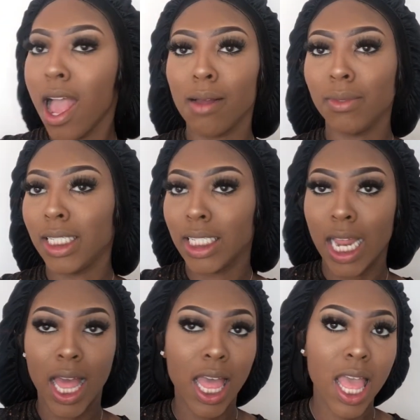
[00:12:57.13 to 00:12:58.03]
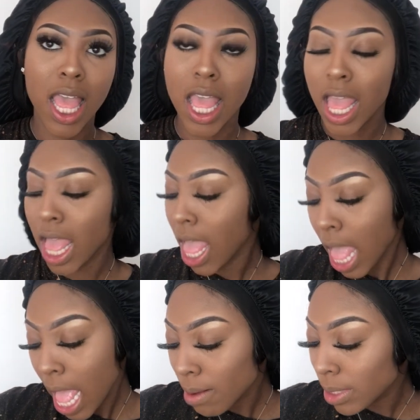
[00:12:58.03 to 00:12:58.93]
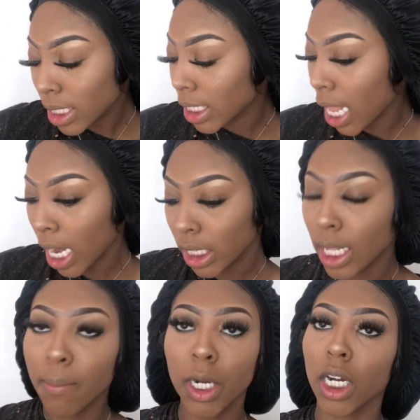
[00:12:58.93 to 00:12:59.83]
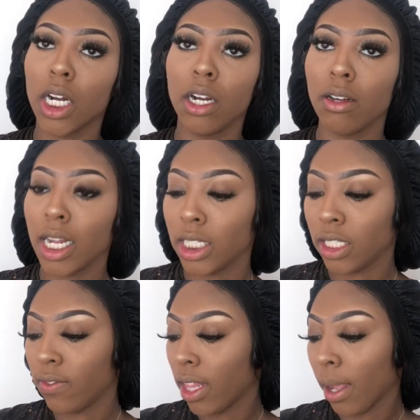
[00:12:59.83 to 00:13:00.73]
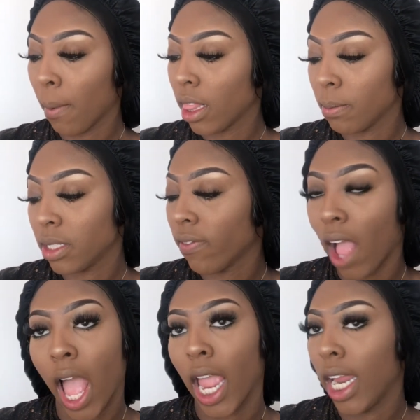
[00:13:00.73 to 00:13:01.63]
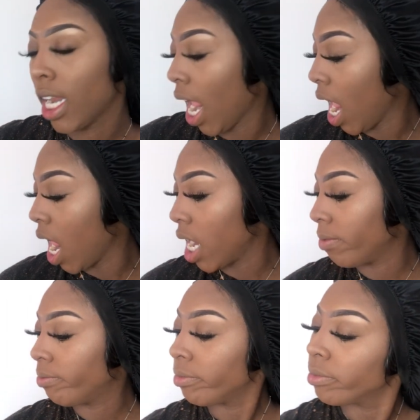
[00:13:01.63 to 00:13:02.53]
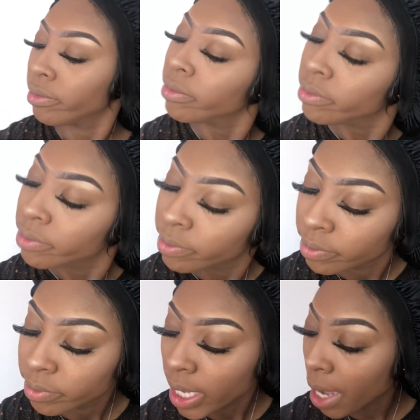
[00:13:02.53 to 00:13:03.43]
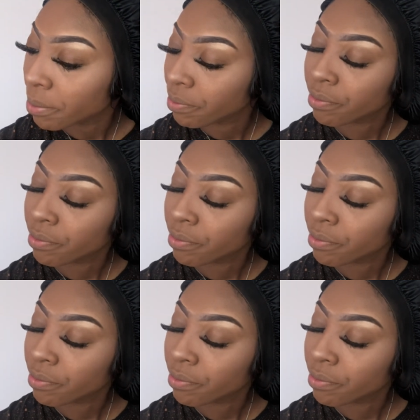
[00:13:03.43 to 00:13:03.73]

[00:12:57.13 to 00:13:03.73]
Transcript: I'm just not a lip girl. I just feel like my lips are fine, and yeah.